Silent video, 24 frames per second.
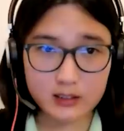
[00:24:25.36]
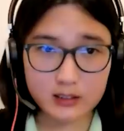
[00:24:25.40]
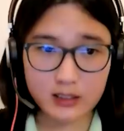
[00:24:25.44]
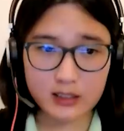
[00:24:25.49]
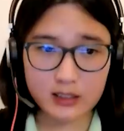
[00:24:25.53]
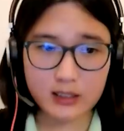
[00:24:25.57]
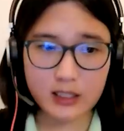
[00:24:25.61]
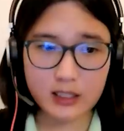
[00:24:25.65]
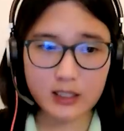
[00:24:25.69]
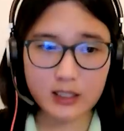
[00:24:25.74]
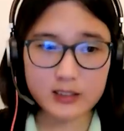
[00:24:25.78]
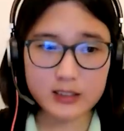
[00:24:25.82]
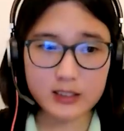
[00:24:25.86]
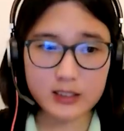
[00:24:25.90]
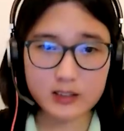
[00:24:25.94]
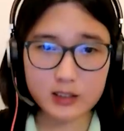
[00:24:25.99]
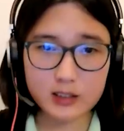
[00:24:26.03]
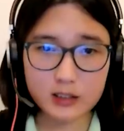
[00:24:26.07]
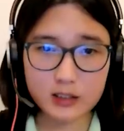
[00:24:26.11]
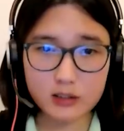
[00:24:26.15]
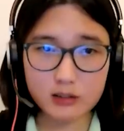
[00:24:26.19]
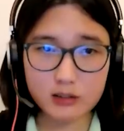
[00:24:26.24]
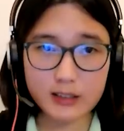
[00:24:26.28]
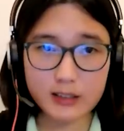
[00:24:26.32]
causes a
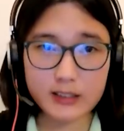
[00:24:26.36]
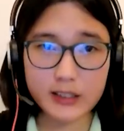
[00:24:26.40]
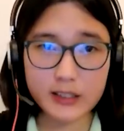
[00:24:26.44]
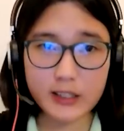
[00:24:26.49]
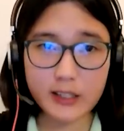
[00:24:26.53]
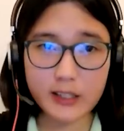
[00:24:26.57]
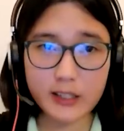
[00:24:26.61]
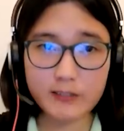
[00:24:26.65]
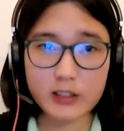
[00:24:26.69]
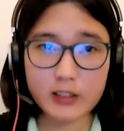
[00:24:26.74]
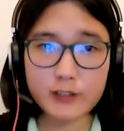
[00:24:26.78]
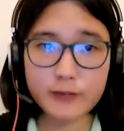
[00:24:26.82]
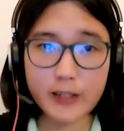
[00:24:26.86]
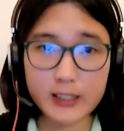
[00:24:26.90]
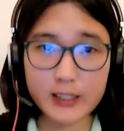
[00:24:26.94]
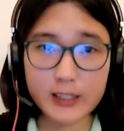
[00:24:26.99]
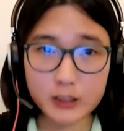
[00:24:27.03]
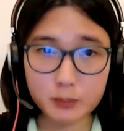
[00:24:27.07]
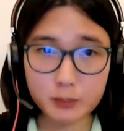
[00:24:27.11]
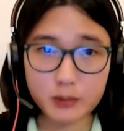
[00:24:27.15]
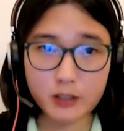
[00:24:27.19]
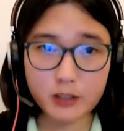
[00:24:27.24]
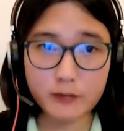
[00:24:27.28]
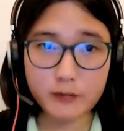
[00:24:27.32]
situation in which Facebook